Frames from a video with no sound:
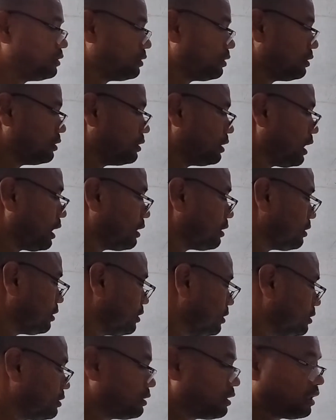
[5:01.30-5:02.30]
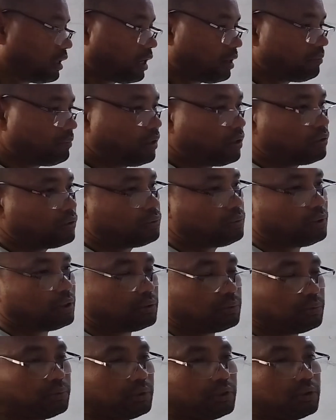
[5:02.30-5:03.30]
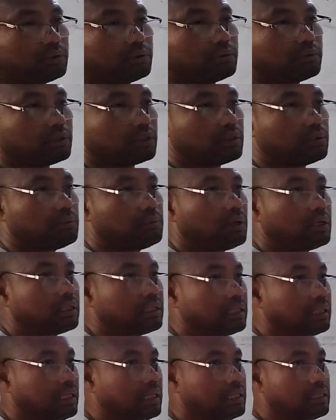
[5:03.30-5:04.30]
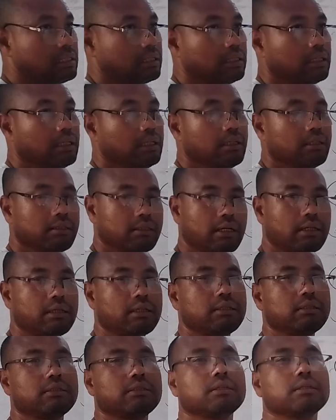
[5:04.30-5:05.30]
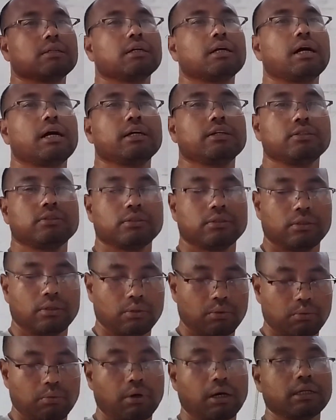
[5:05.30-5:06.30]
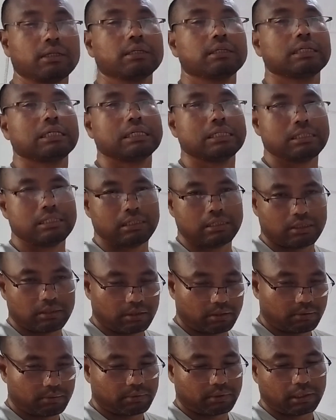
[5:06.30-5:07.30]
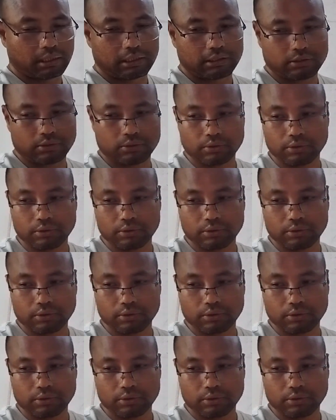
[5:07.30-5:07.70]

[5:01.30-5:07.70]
So that is the amount what we took it 1 kg. That is the rice, 1 kg of rice.